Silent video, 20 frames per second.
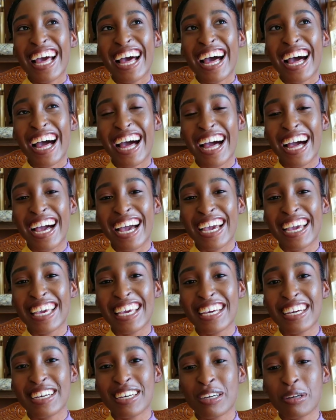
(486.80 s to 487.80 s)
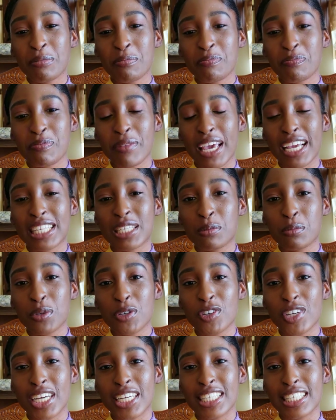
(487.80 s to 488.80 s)
I
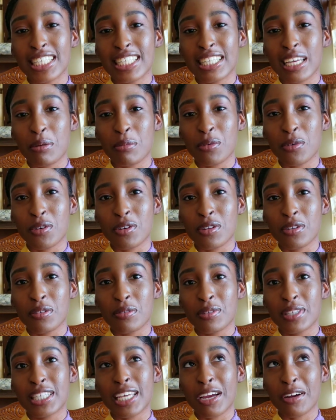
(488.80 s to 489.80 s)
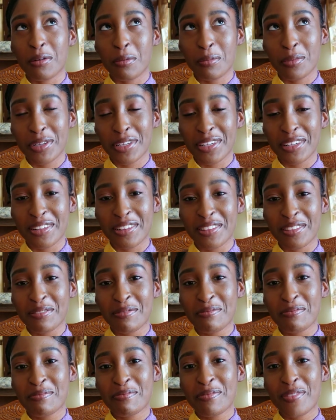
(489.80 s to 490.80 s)
experienced several
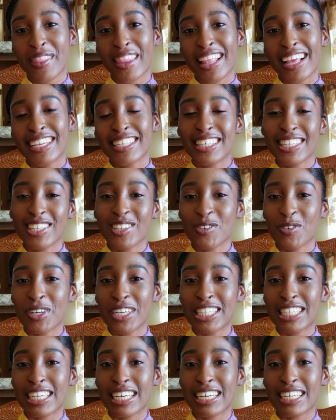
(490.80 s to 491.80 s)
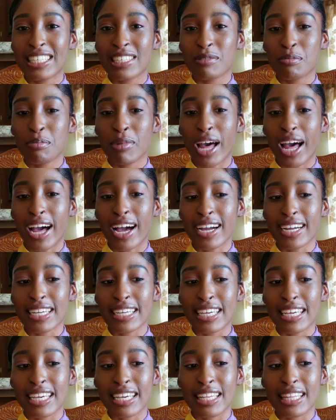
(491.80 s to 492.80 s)
terrible situations
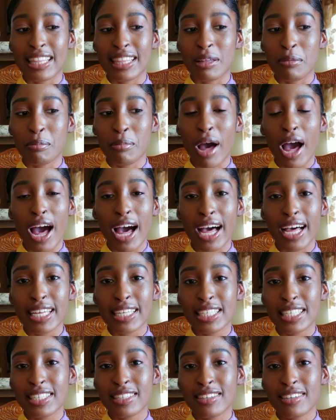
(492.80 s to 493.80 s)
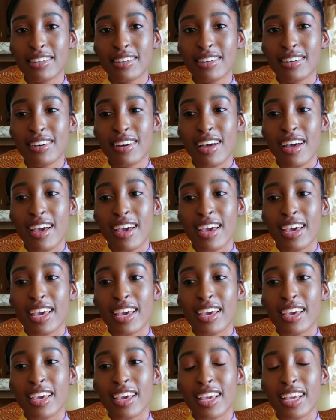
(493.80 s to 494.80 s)
back in the past,
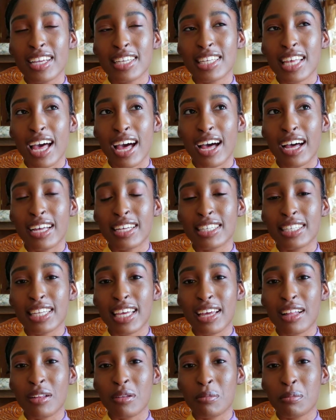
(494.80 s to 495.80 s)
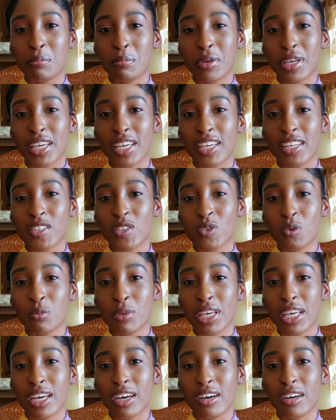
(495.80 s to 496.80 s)
it has helped me to
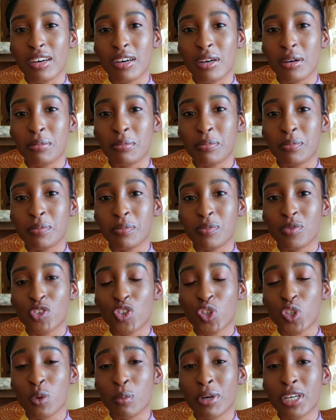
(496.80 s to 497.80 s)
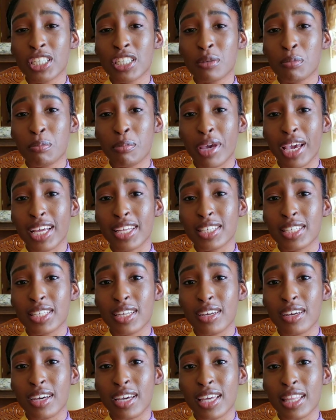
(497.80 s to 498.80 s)
become so much
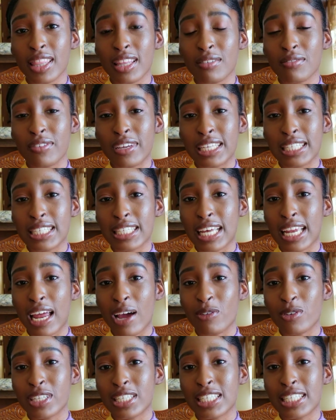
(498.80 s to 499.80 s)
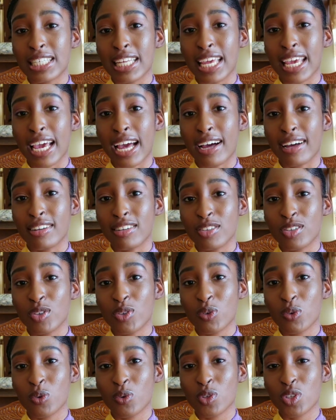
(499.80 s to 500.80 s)
better in the things that I would say and
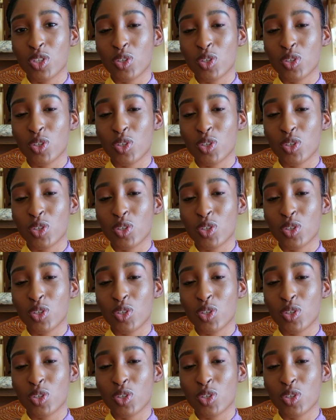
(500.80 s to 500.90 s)
do.